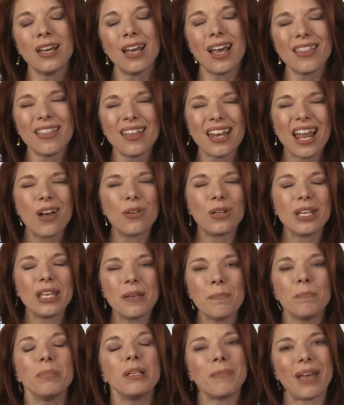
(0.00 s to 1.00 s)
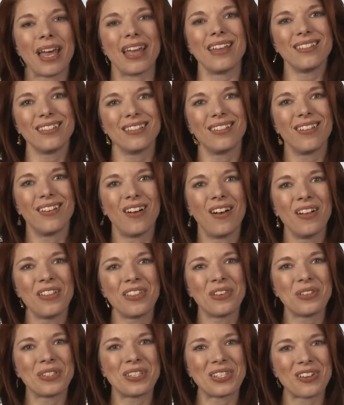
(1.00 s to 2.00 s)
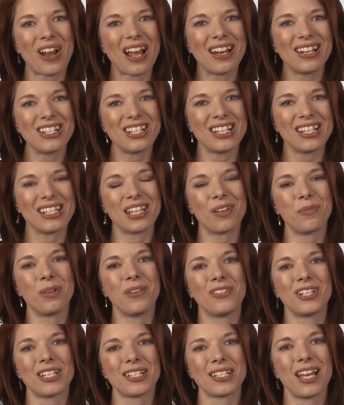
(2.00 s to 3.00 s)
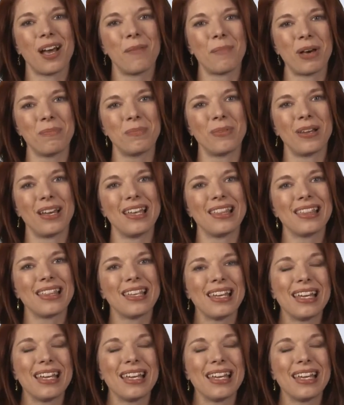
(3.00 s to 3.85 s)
and then how to implement those strategies that we've just come up with.